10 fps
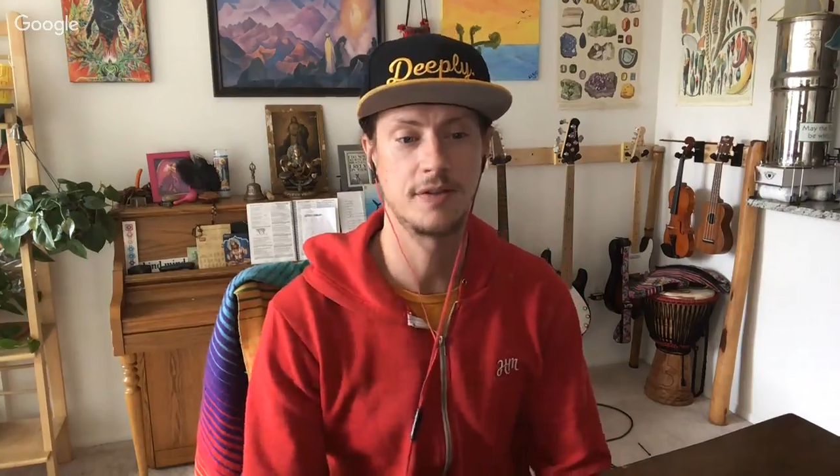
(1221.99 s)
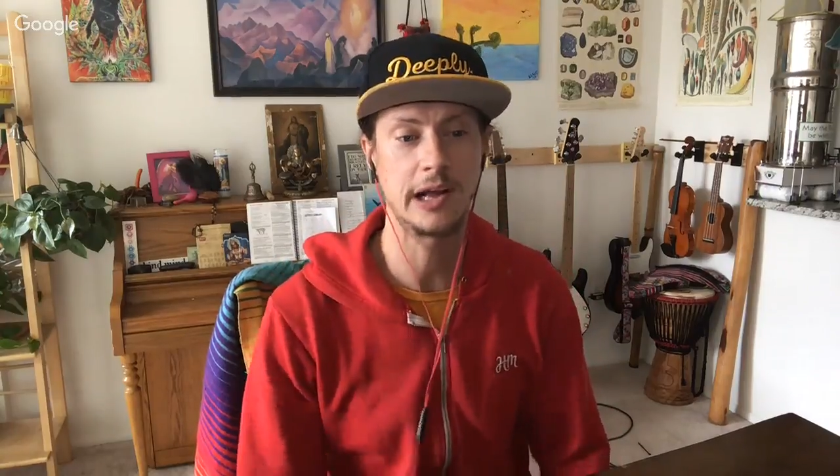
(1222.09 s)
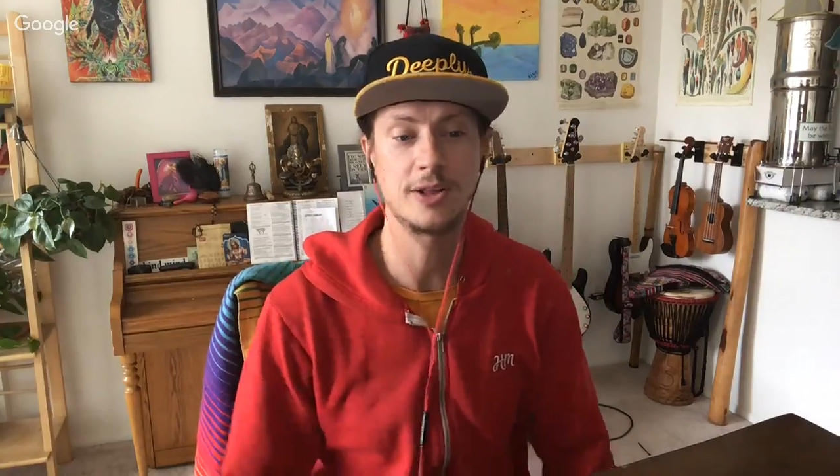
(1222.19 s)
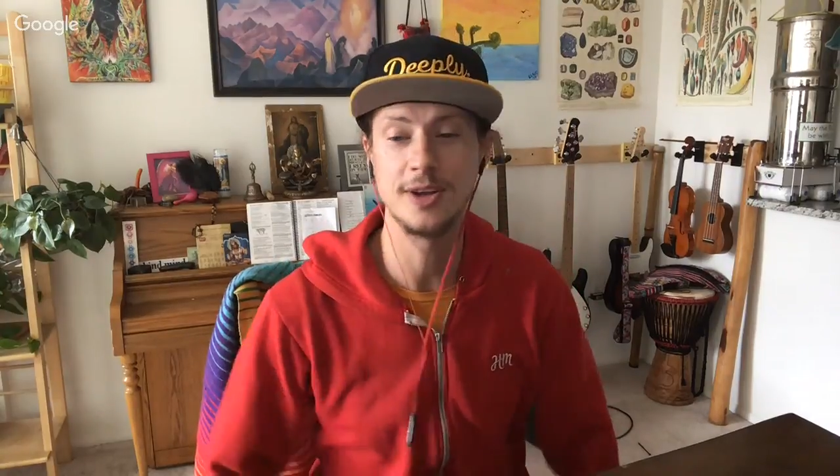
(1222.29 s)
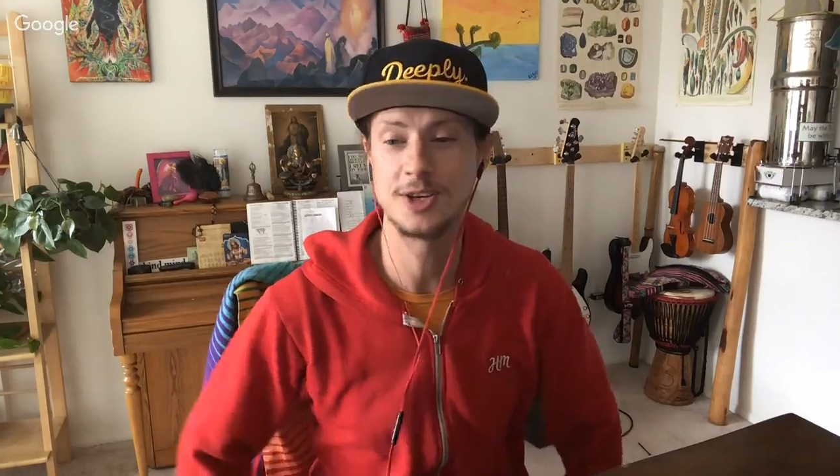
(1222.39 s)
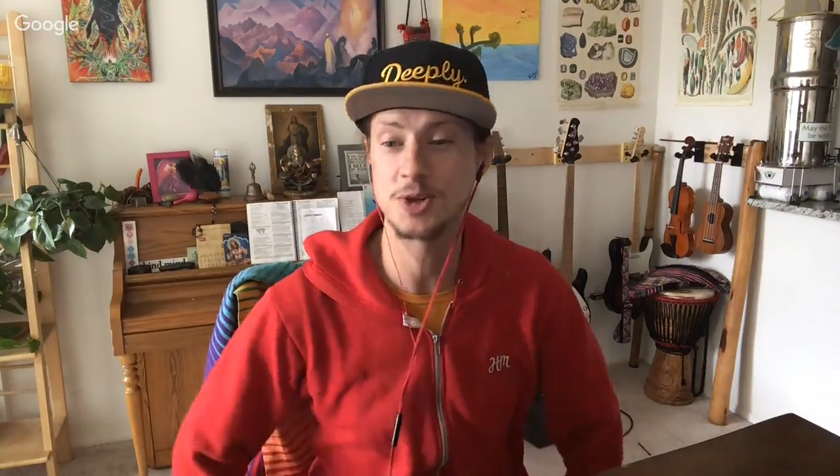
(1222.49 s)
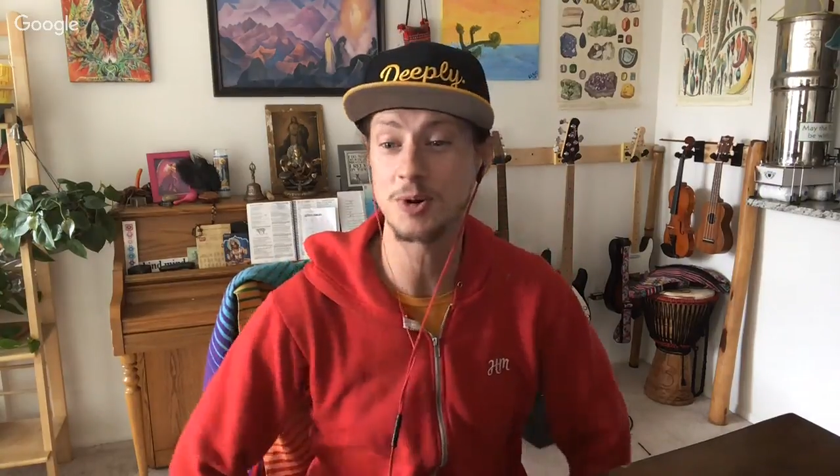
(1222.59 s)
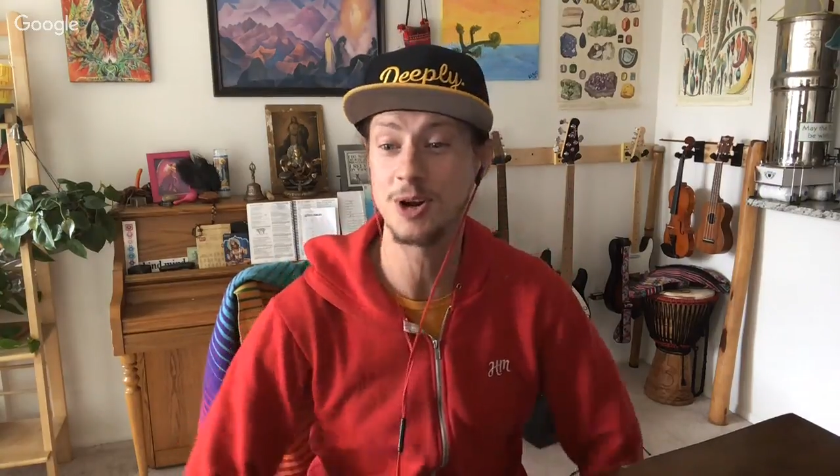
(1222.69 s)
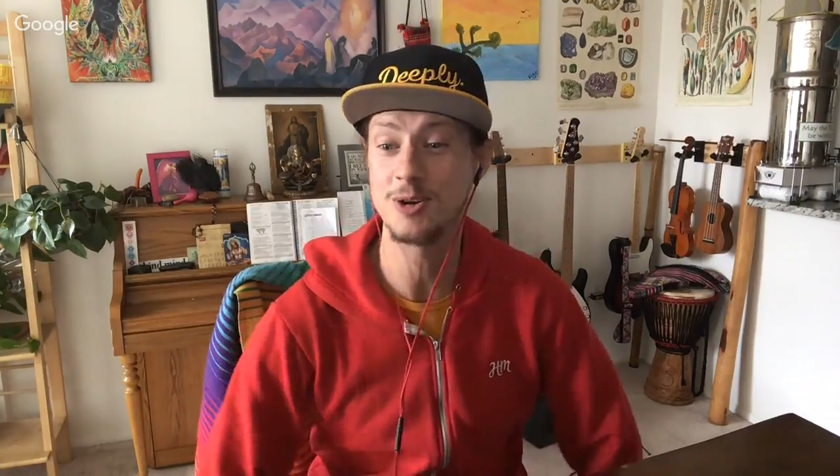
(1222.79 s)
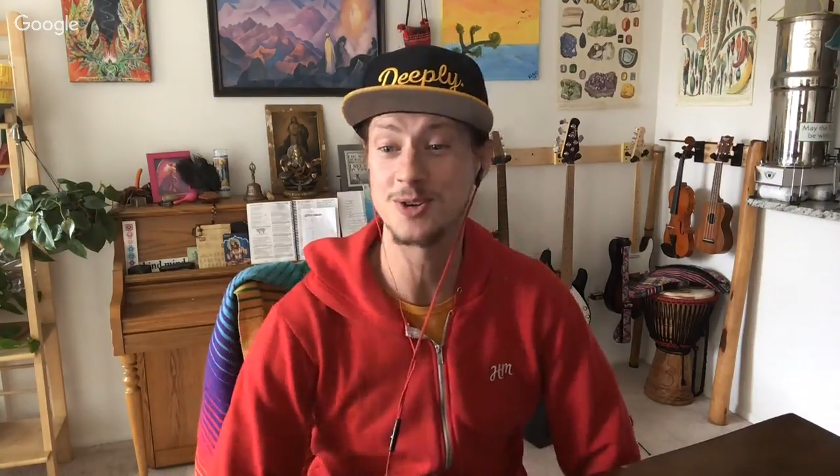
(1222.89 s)
Luckily,
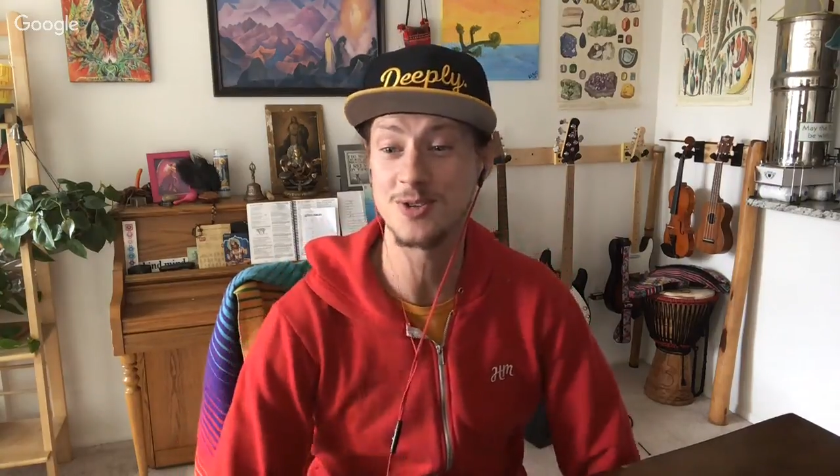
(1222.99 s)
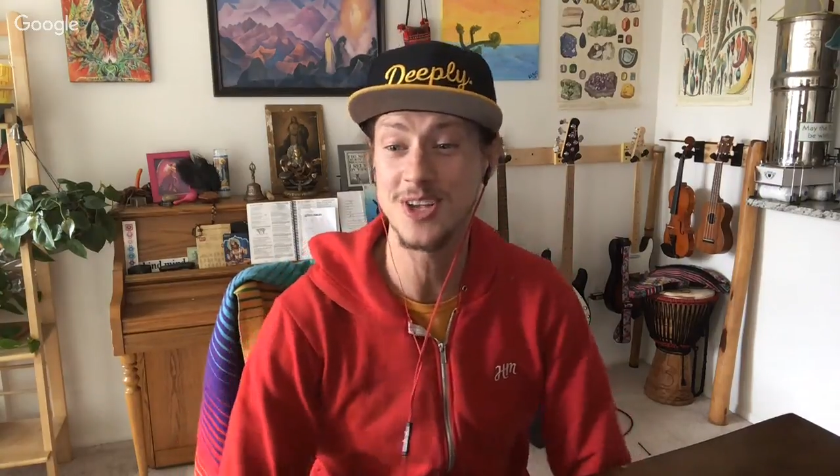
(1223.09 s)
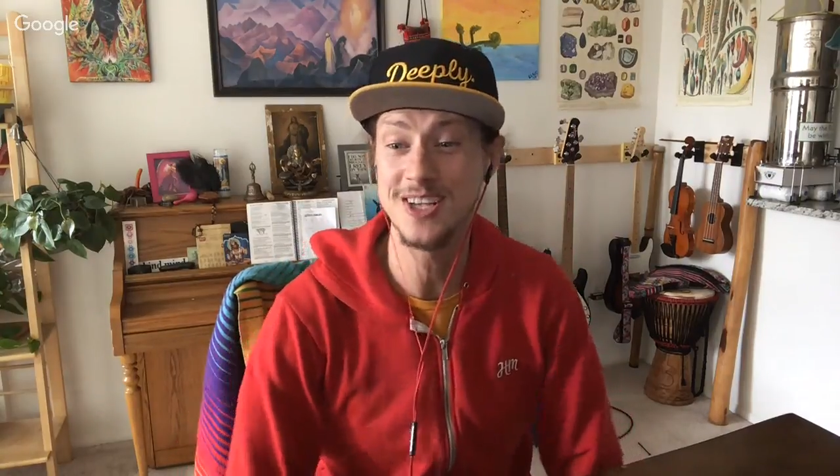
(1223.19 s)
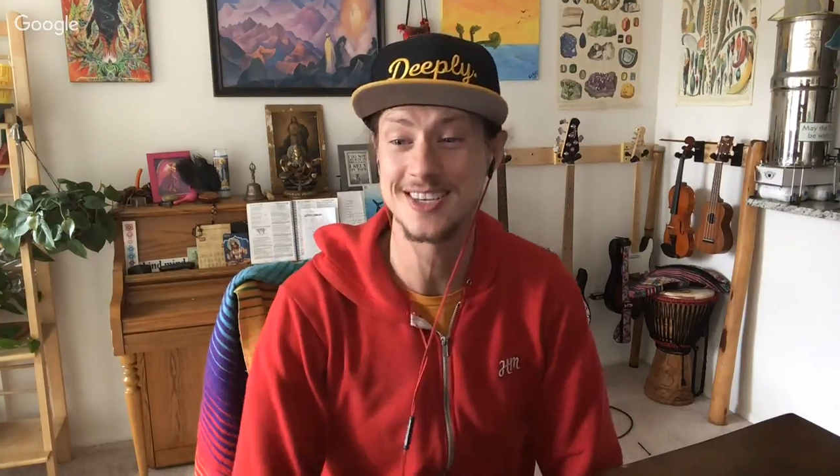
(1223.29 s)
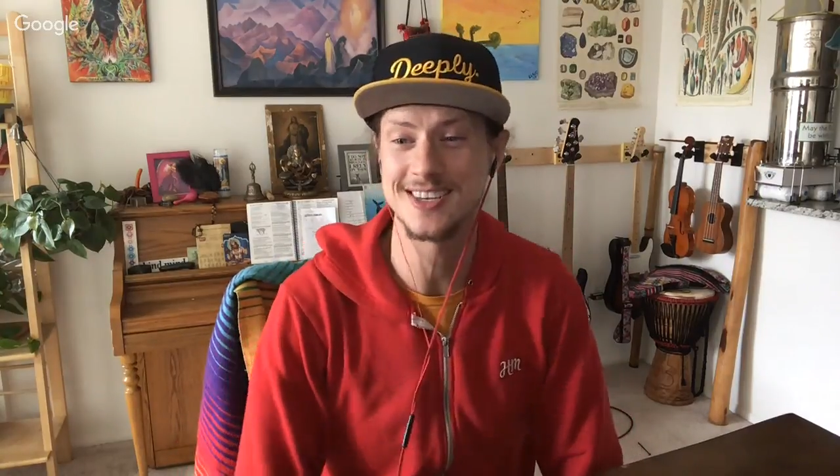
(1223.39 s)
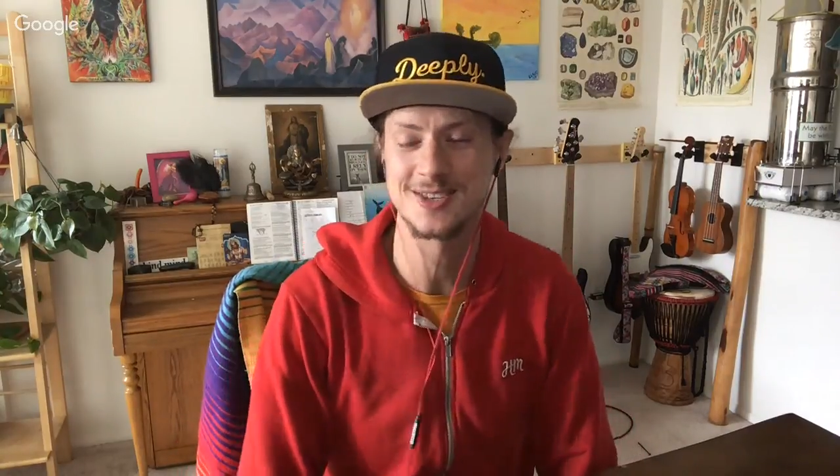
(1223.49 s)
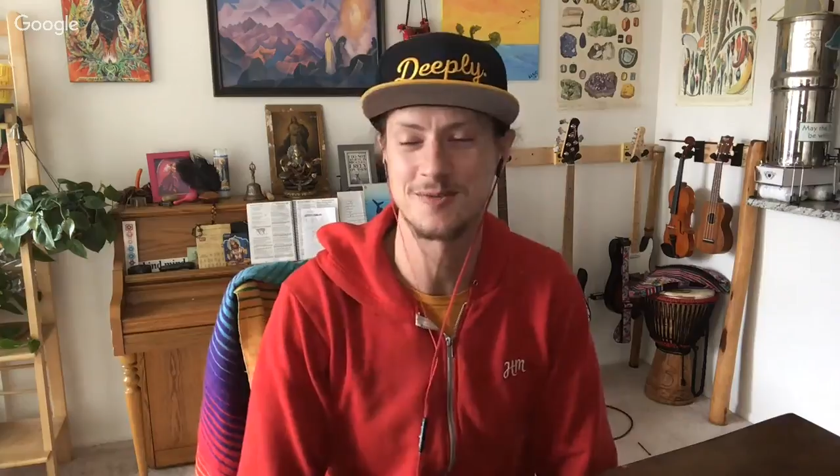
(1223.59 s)
shortcodes are the easiest.